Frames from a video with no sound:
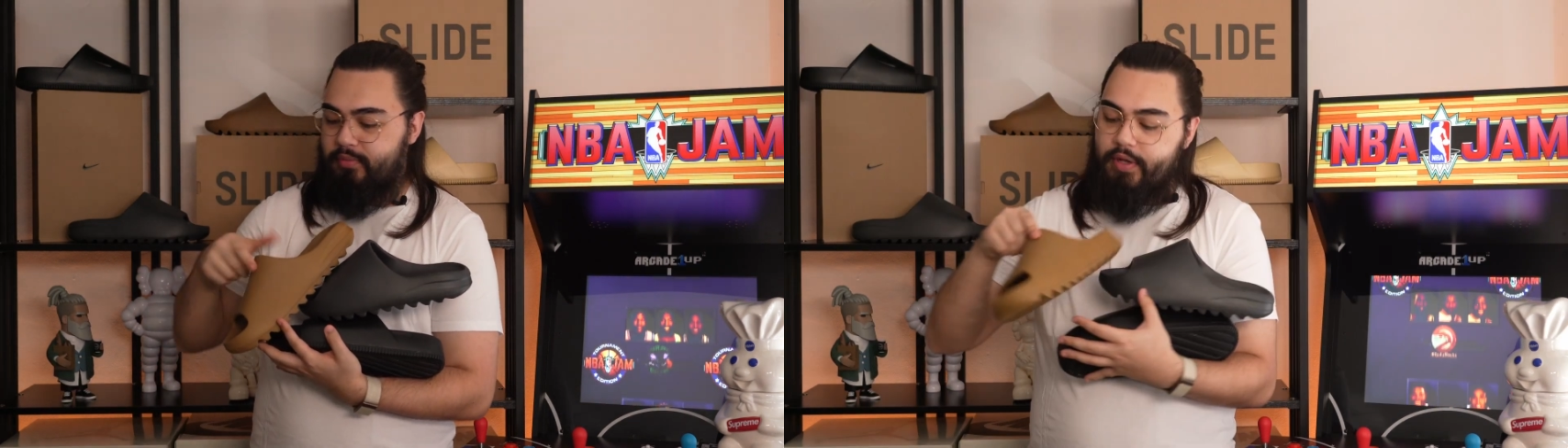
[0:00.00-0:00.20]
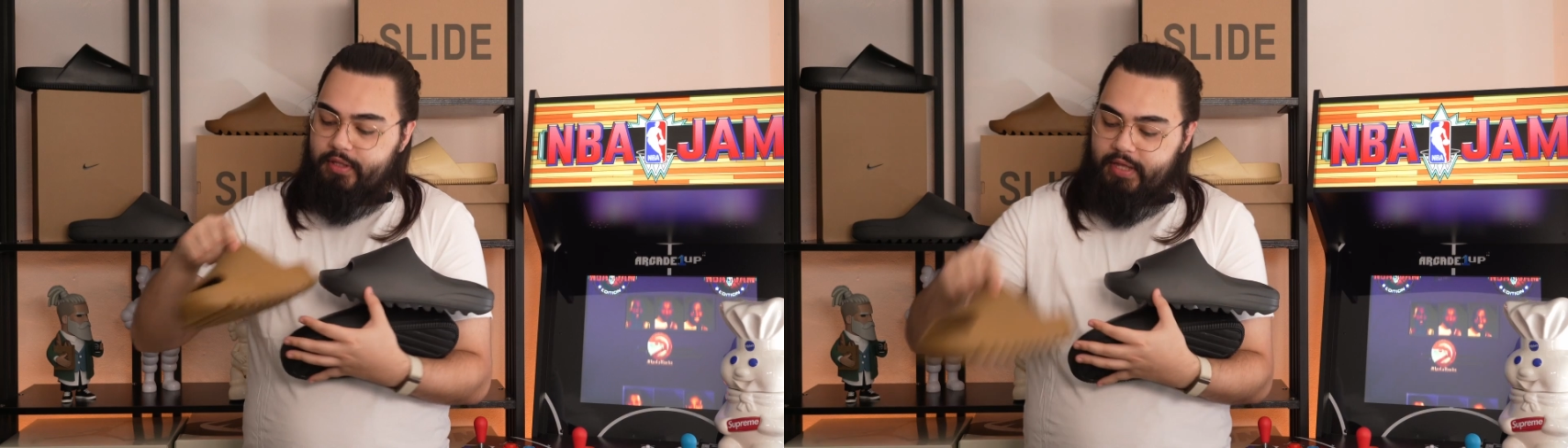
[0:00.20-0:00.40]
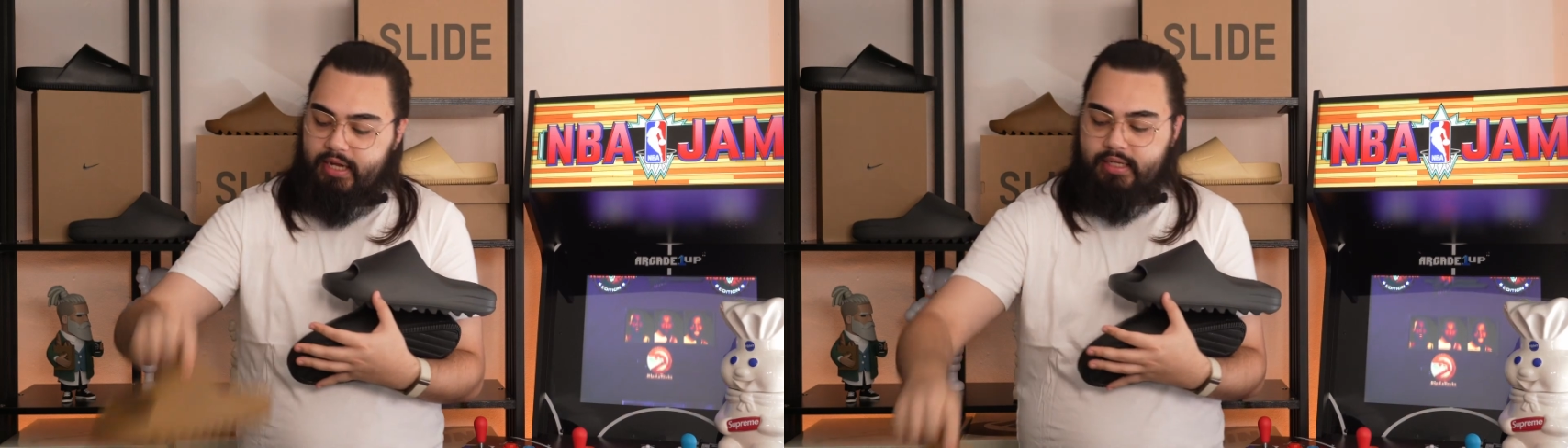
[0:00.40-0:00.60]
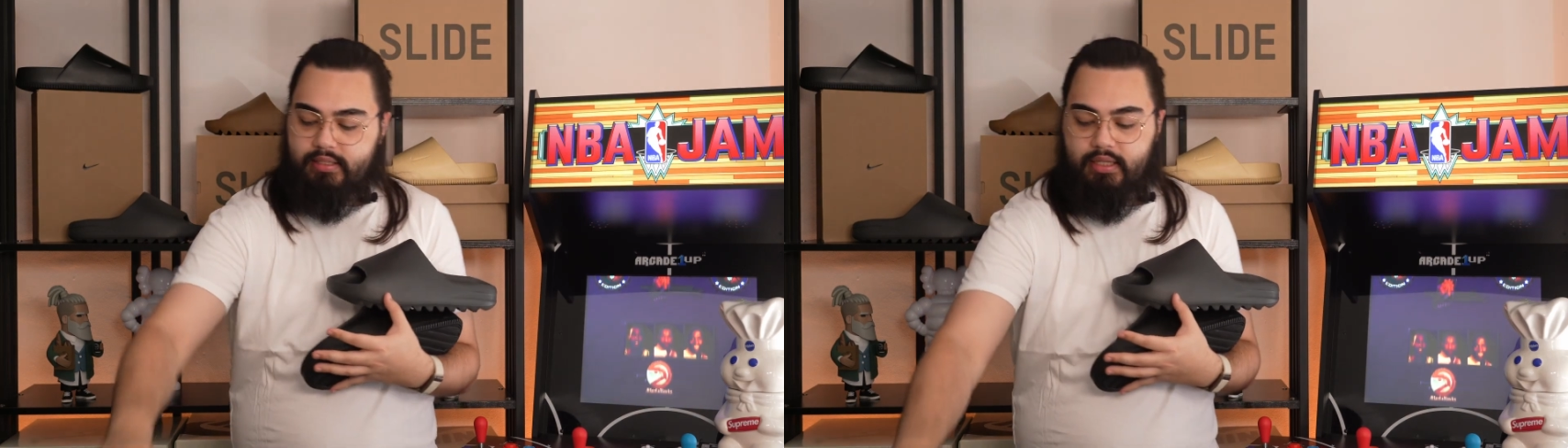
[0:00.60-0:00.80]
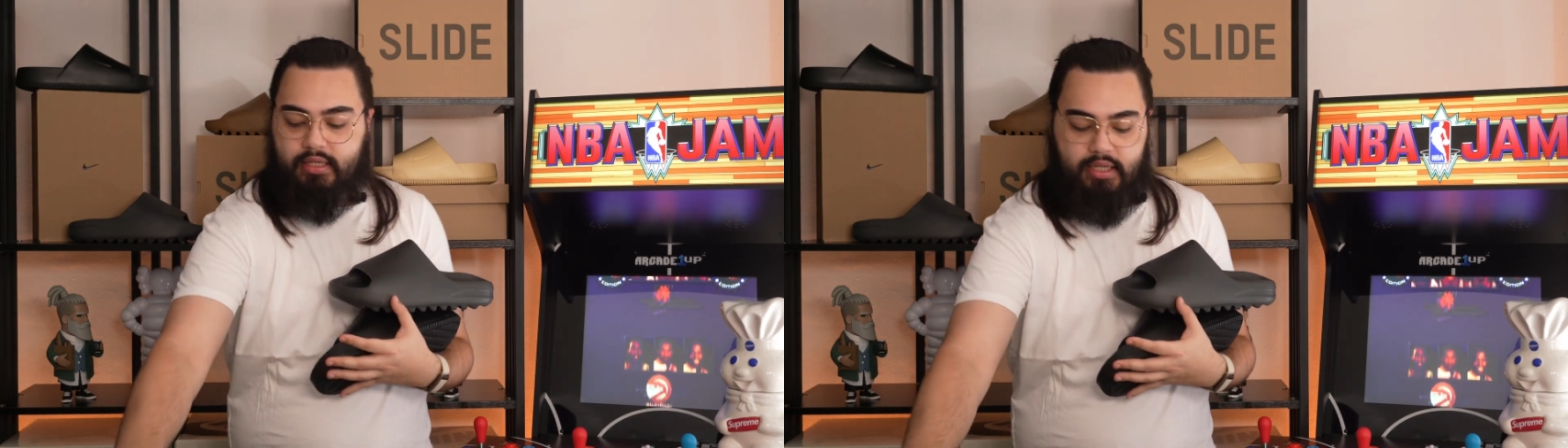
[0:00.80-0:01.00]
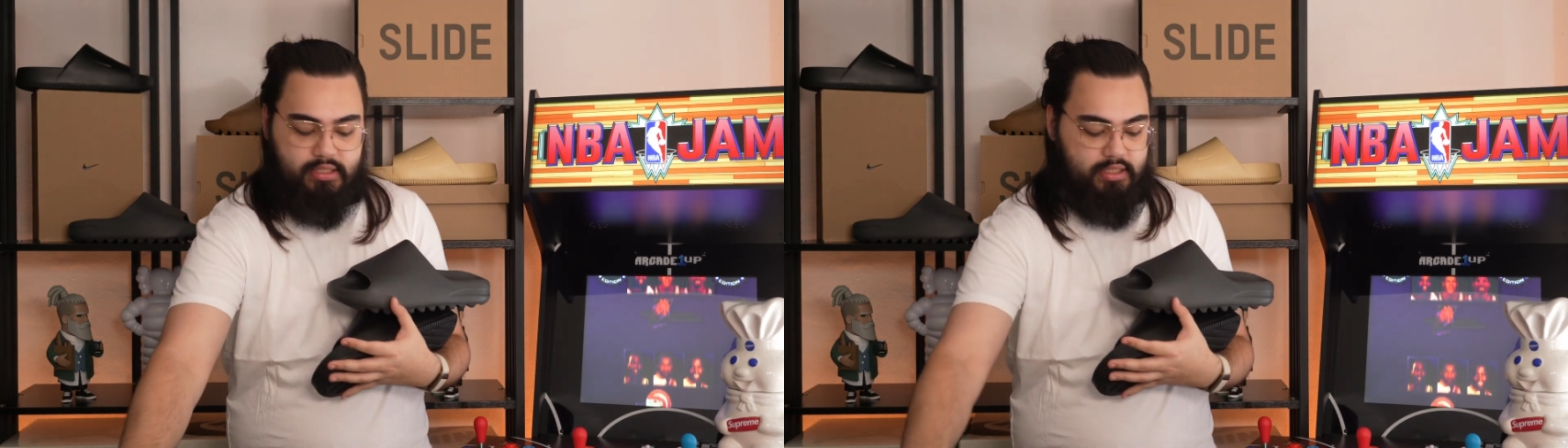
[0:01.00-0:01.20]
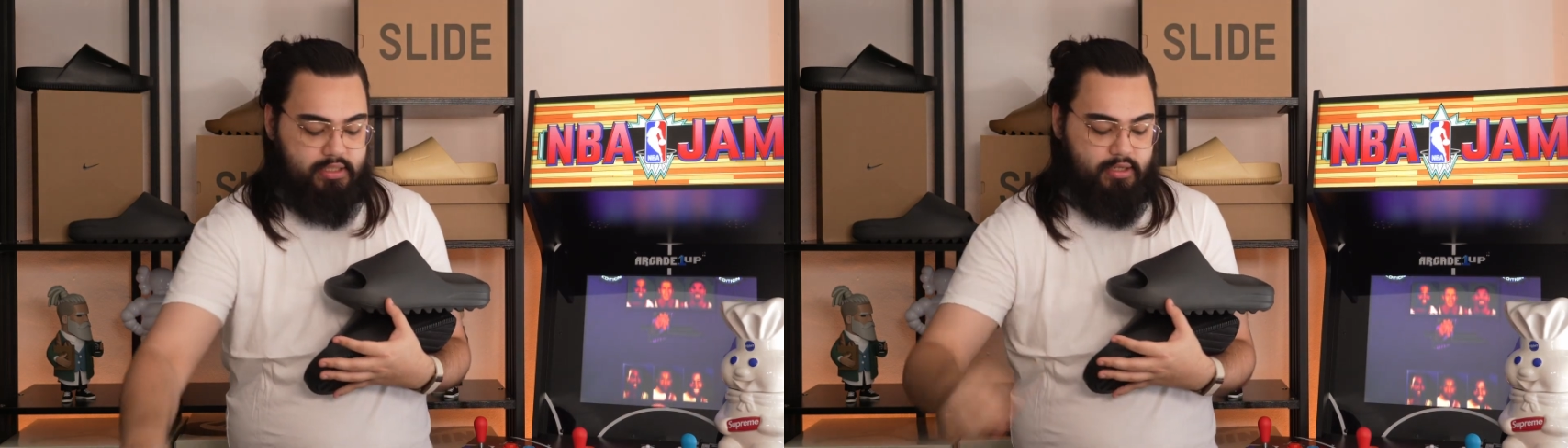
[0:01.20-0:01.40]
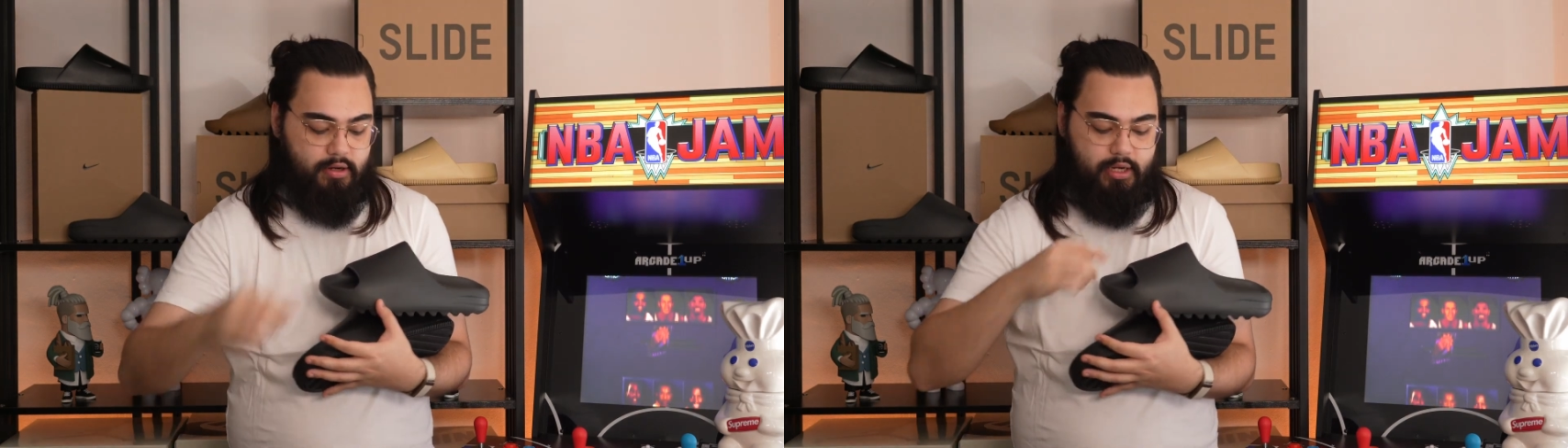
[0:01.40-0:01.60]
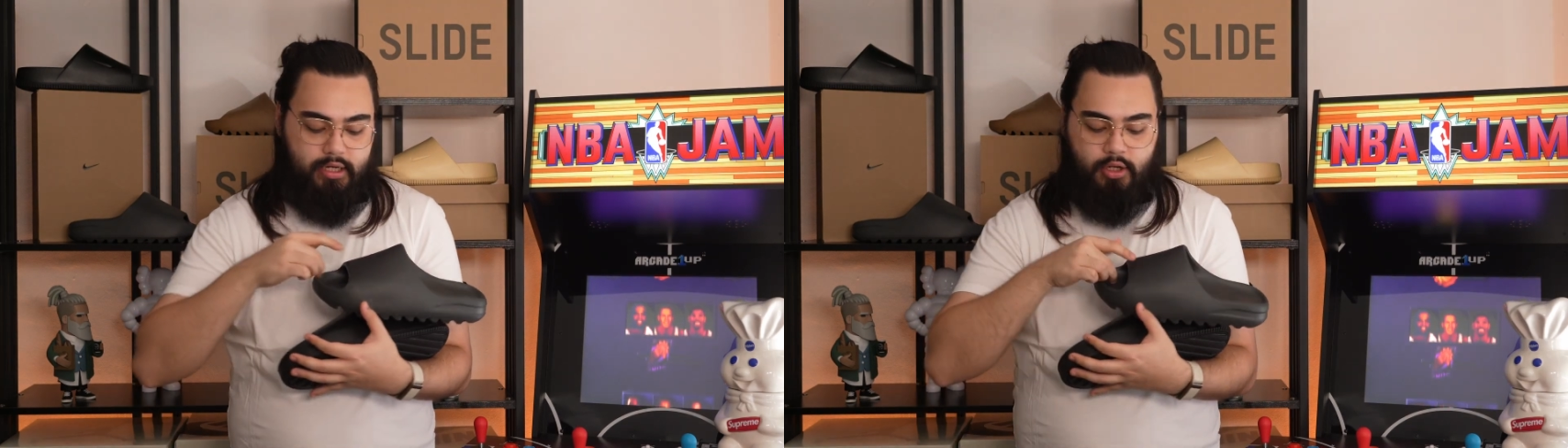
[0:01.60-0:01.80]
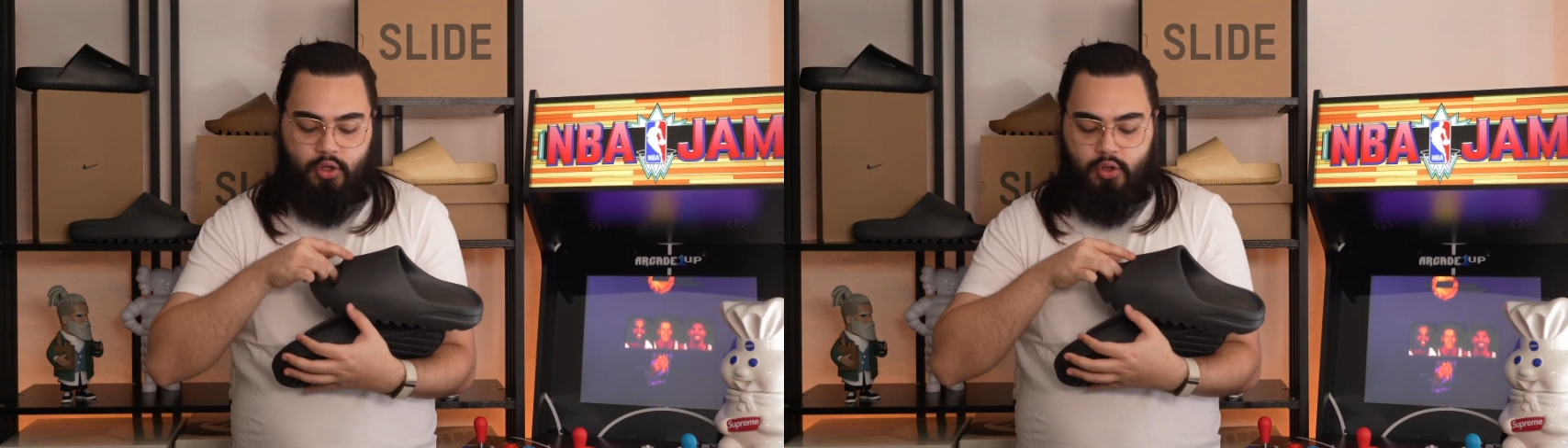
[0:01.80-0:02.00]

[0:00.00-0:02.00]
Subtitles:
whether that is the Yeezy slide